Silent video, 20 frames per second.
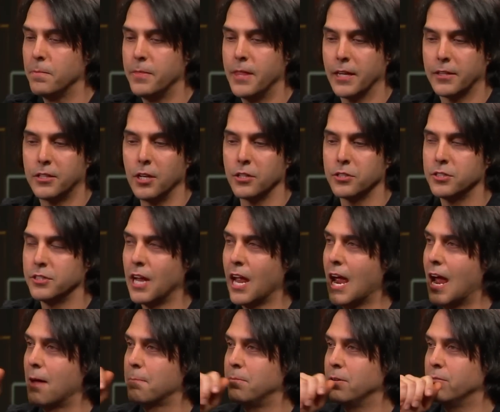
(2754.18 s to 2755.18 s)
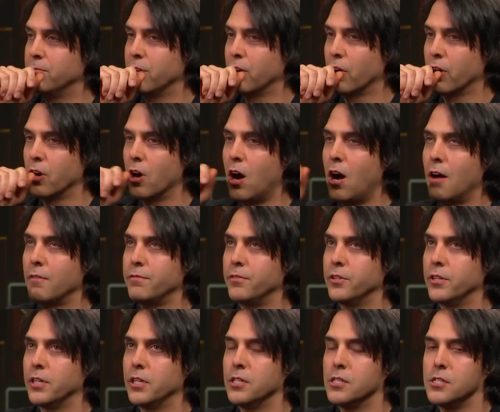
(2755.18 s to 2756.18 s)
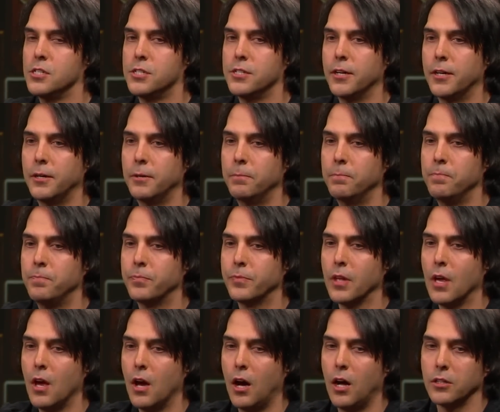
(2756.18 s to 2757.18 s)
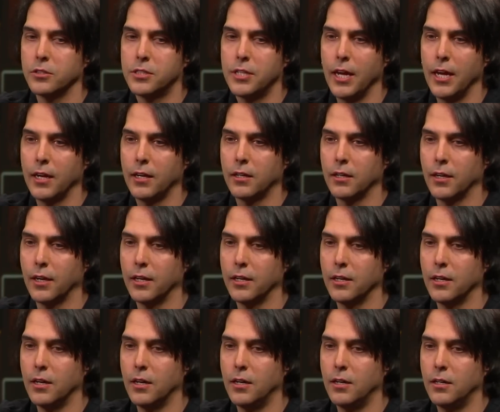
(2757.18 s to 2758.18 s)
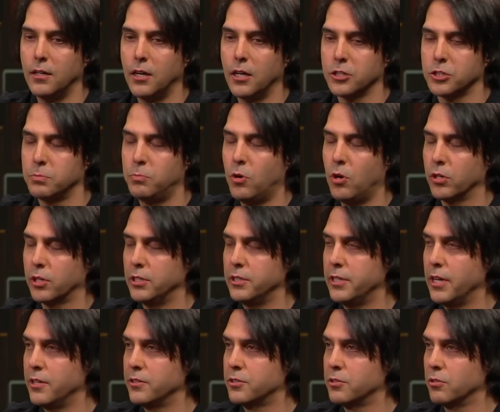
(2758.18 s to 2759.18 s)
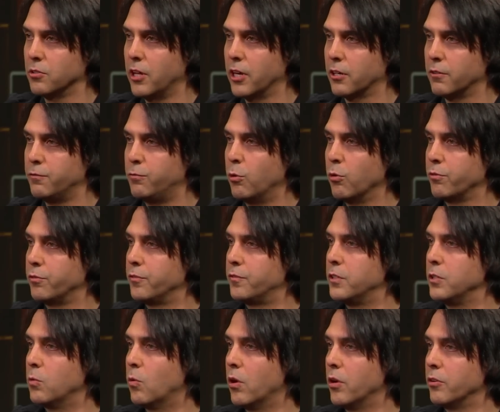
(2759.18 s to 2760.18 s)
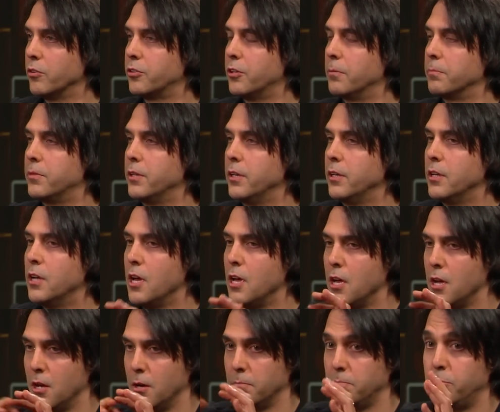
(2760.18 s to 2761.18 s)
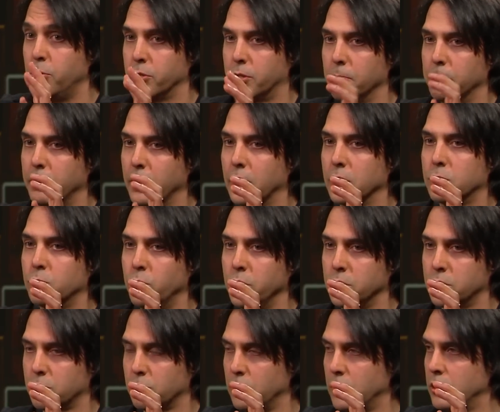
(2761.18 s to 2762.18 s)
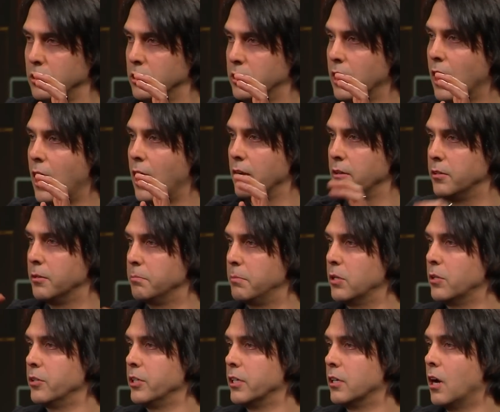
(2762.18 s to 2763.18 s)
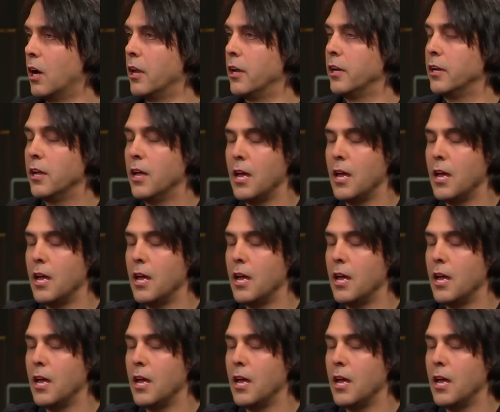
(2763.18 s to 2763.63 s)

that doesn't happen very often is um, I'll take a, uh, a small condenser like a 451 or something put the biggest windscreen you got in the building on it,